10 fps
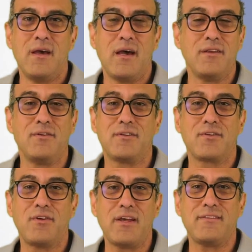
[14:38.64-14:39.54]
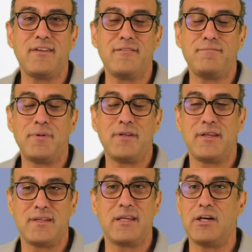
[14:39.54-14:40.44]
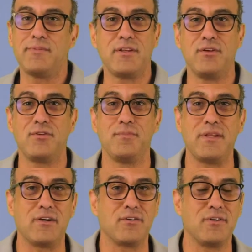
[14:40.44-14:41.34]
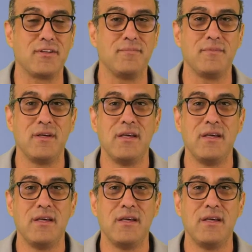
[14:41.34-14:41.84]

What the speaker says: I know it's aggressive, but it helps in YouTube's algorithm.